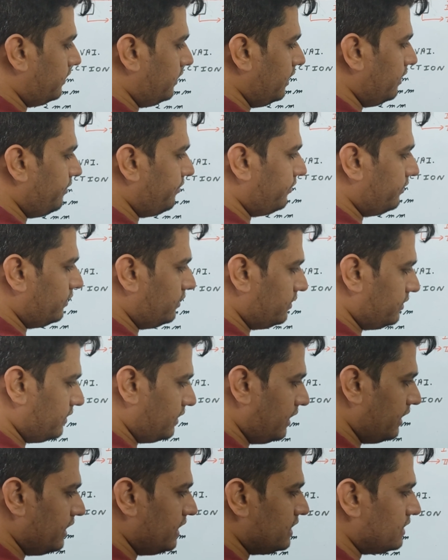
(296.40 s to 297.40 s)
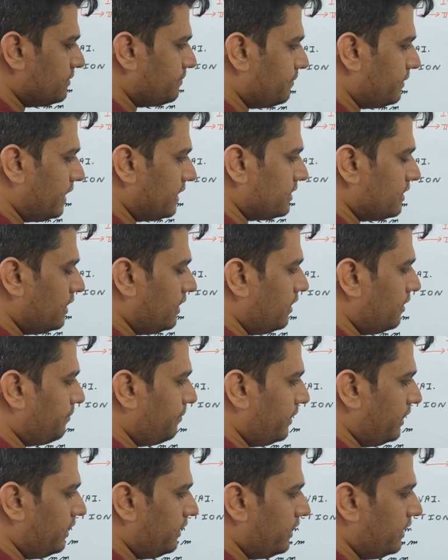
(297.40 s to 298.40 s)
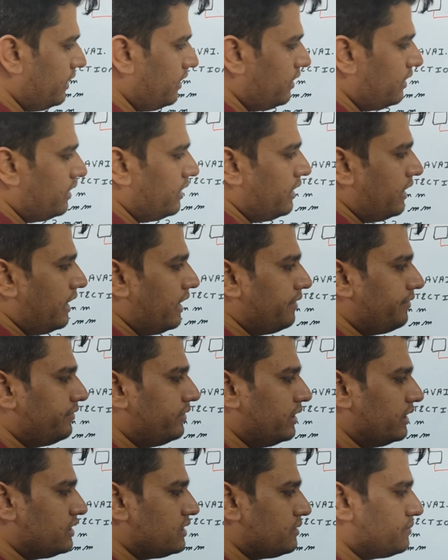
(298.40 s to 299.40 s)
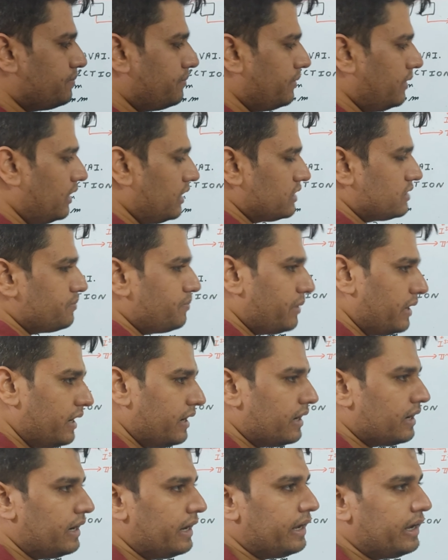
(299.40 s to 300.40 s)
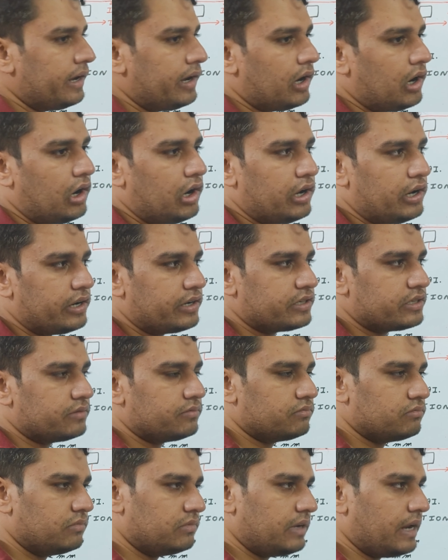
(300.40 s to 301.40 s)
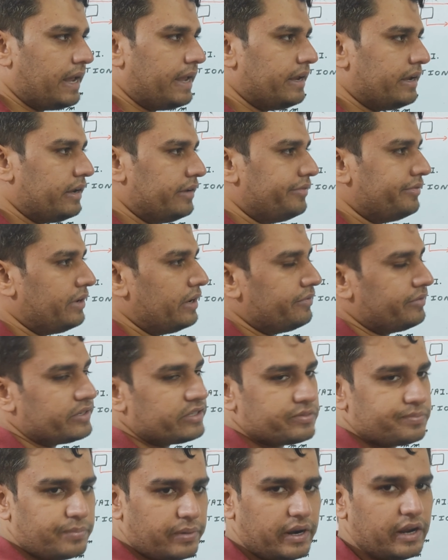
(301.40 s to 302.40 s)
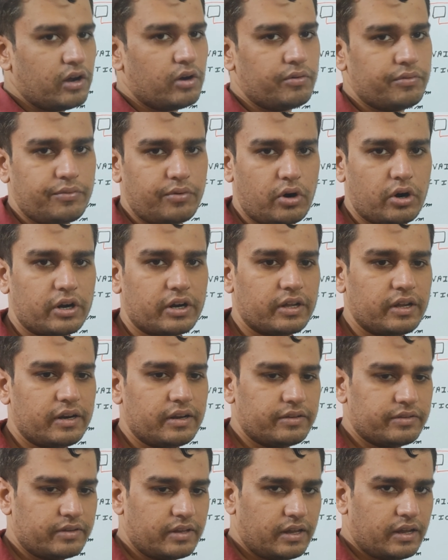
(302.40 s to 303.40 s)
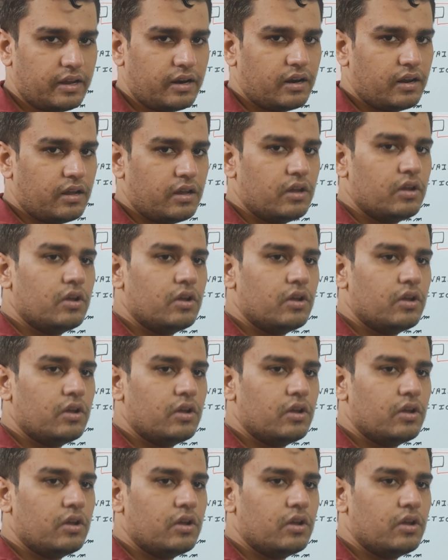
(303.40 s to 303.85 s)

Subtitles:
If 3 is printed, if the sprinkling or like if a spray of water is there,